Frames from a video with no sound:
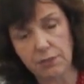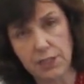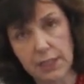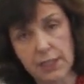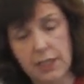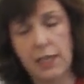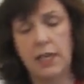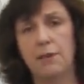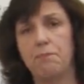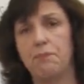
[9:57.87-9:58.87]
OT and the
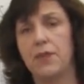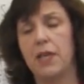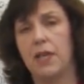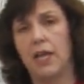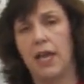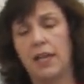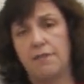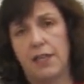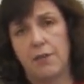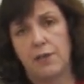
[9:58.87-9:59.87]
ed
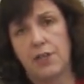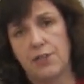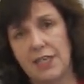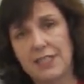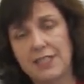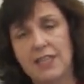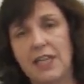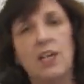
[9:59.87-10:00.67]
evaluator tests.